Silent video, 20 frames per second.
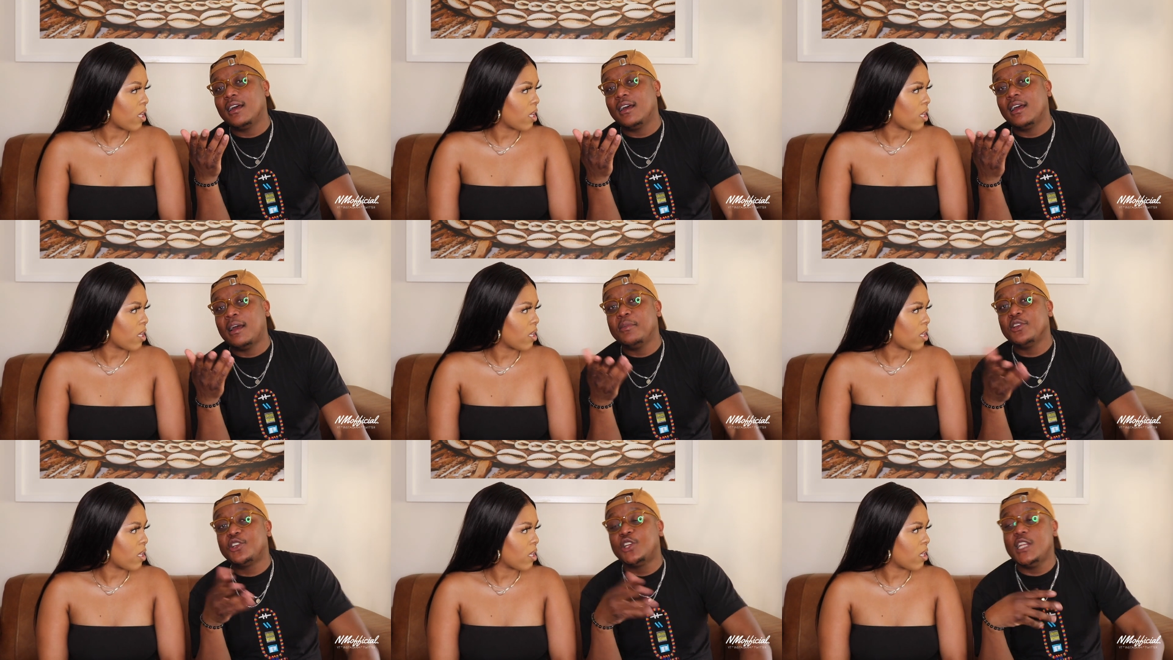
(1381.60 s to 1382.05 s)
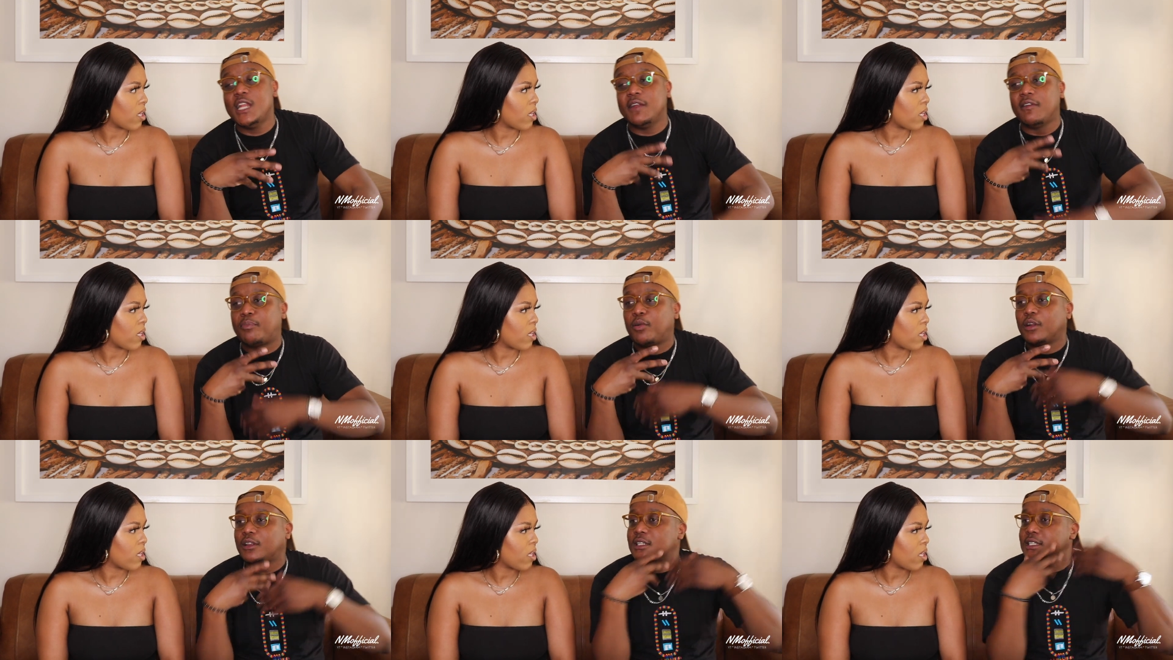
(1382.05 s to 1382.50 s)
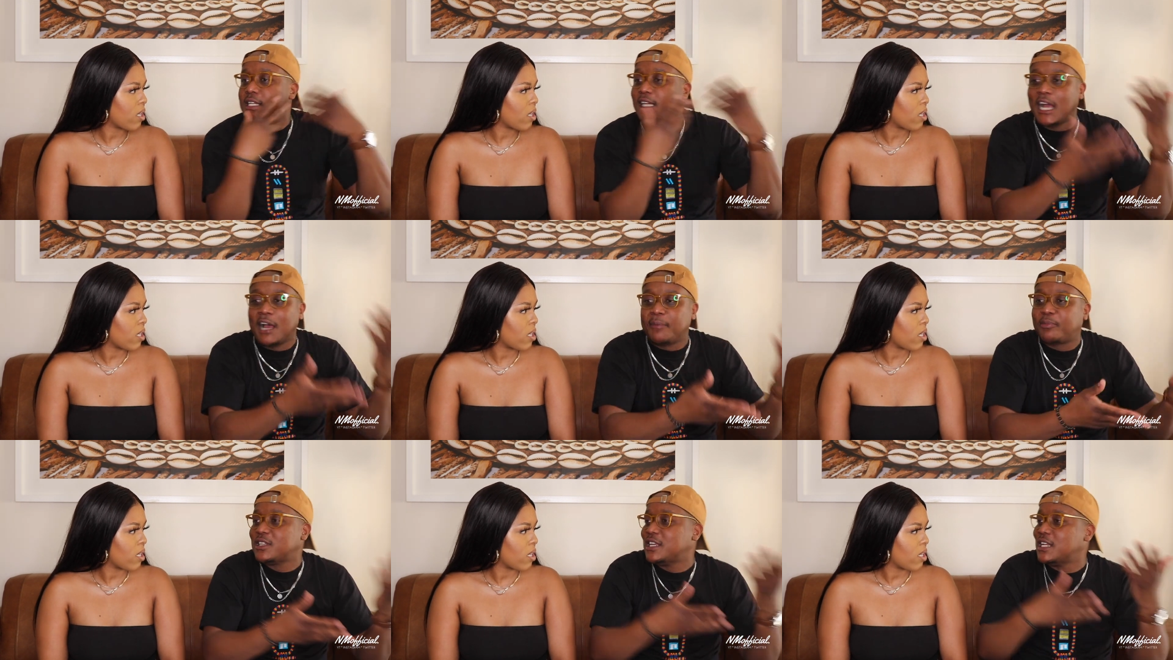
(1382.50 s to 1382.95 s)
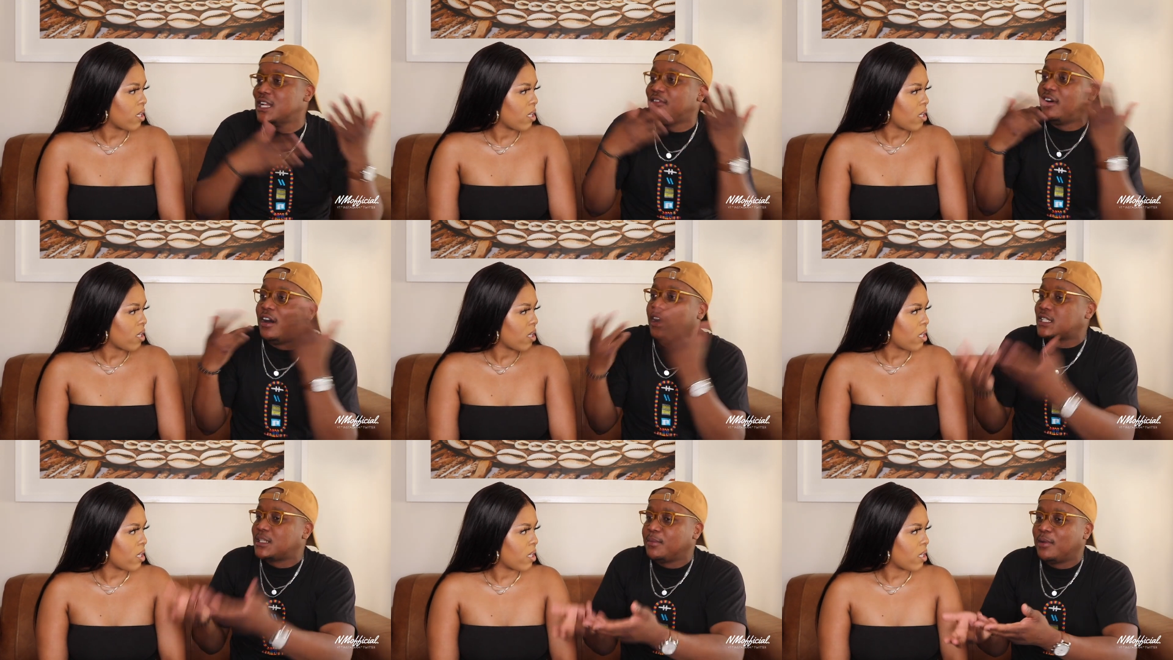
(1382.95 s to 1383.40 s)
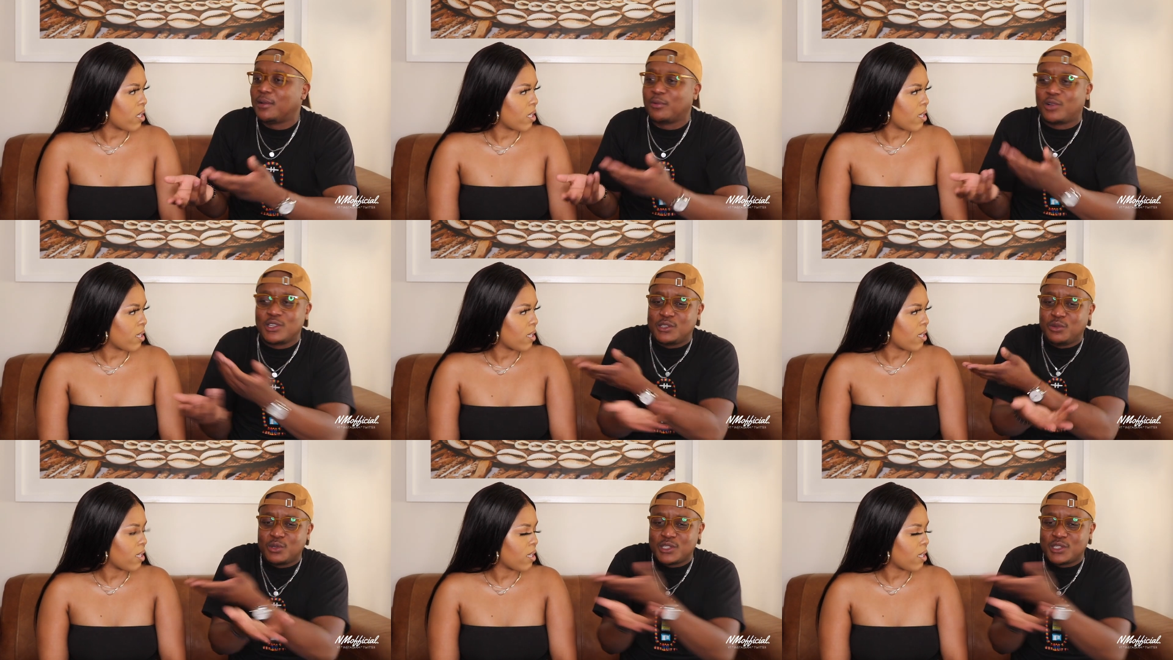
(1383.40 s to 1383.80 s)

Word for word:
Speaker 1: I mean, she never brought this nigga up and I never asked about him because there